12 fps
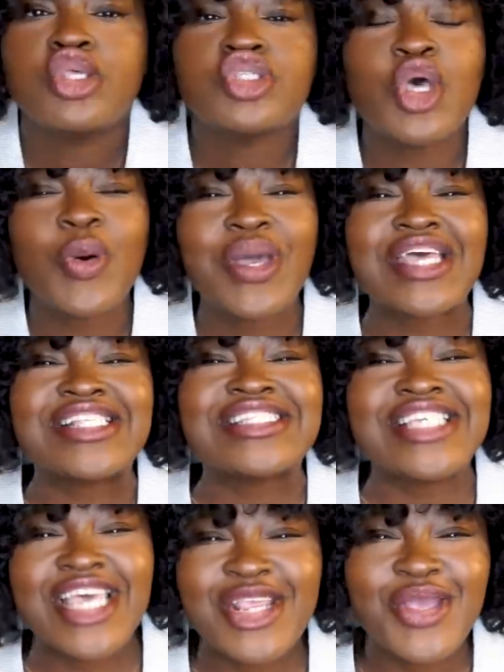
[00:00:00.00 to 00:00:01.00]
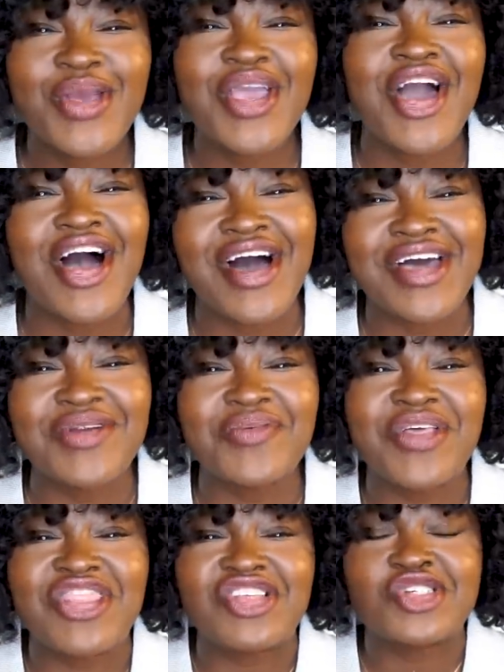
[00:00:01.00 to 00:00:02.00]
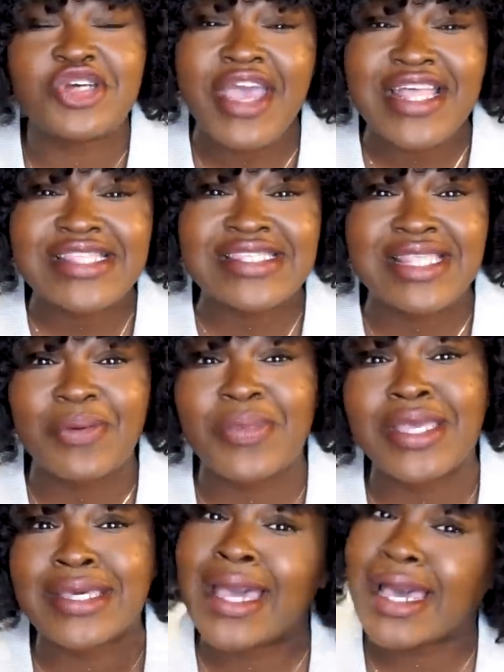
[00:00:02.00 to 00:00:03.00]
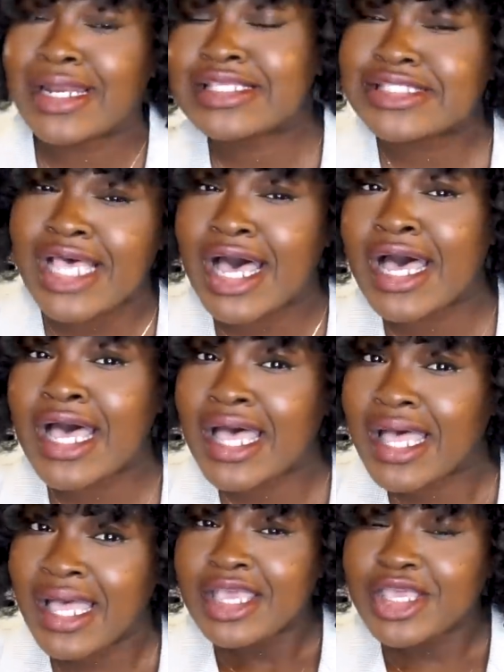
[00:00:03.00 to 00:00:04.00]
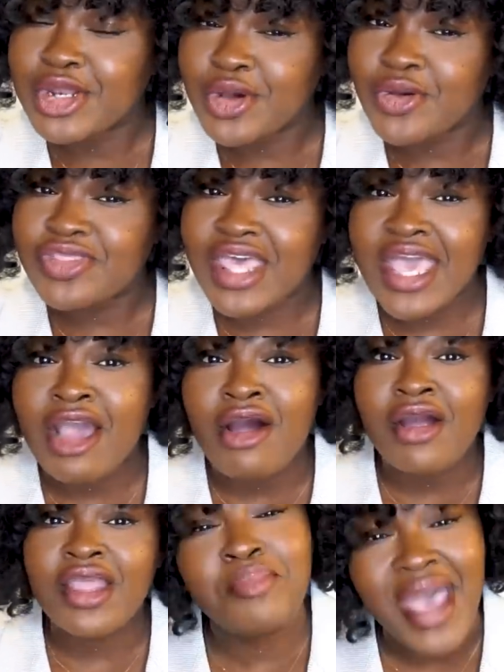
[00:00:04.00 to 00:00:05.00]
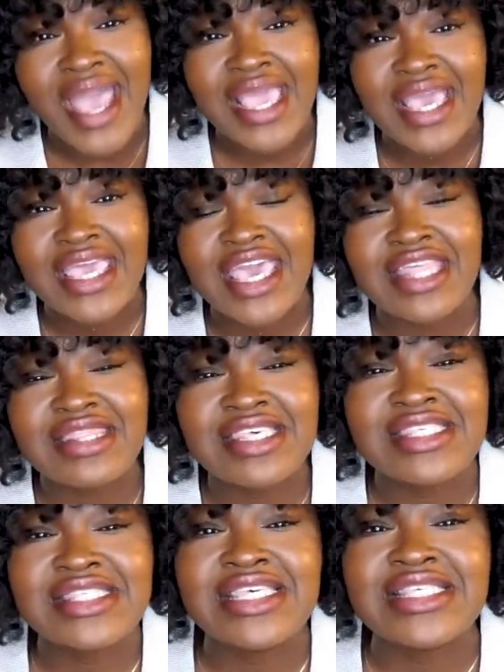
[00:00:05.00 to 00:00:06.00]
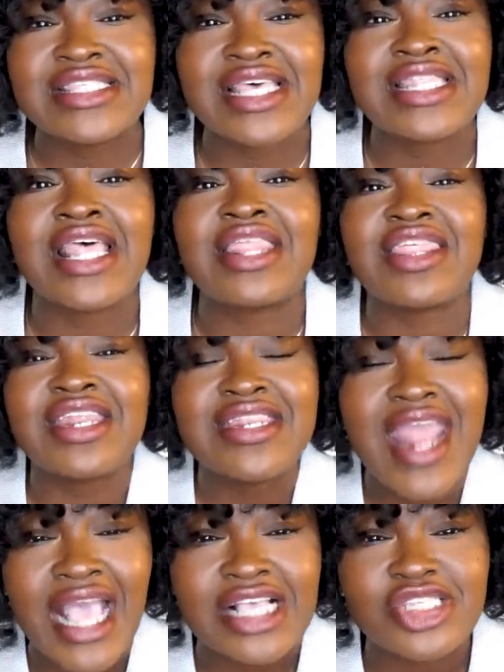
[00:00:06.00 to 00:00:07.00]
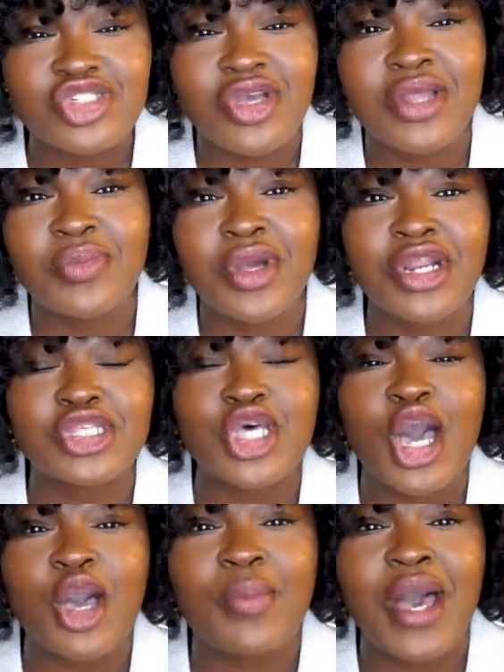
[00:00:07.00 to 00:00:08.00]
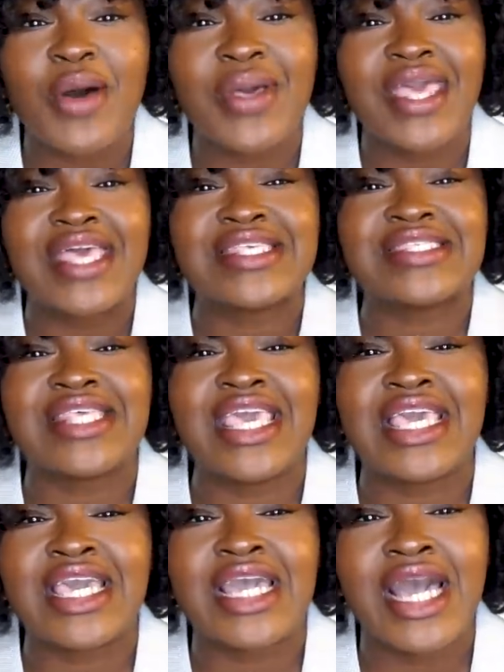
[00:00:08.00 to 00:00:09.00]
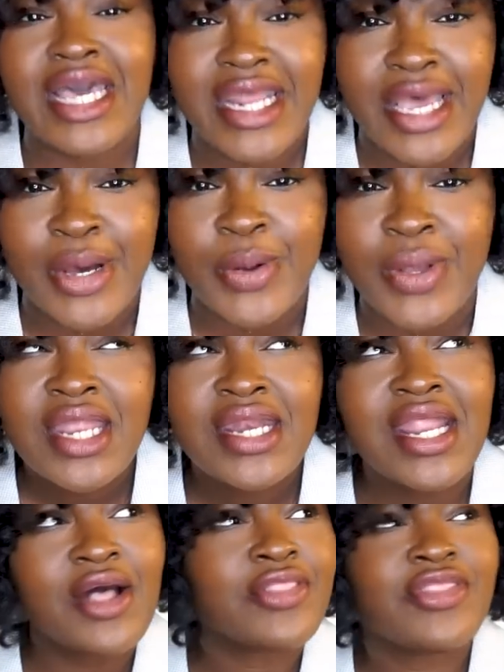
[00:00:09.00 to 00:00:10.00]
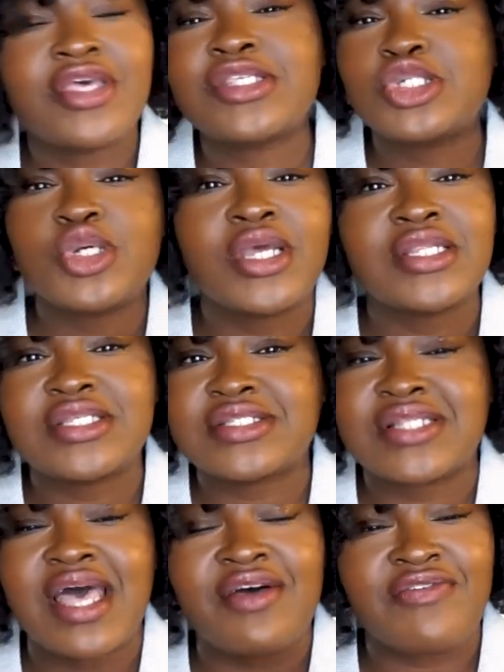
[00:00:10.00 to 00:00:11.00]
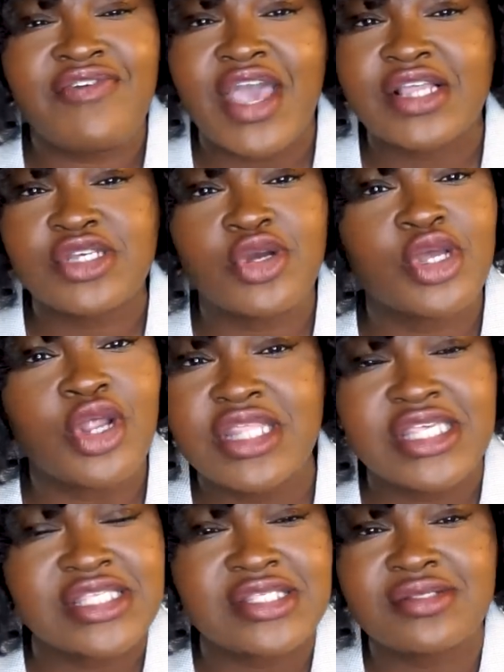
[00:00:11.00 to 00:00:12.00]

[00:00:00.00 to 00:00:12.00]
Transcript: So continuing on with trends that we kind of saw, you know, that are back again this season, the next trend we're gonna talk about is the cutout. Now this trend does not factor in this.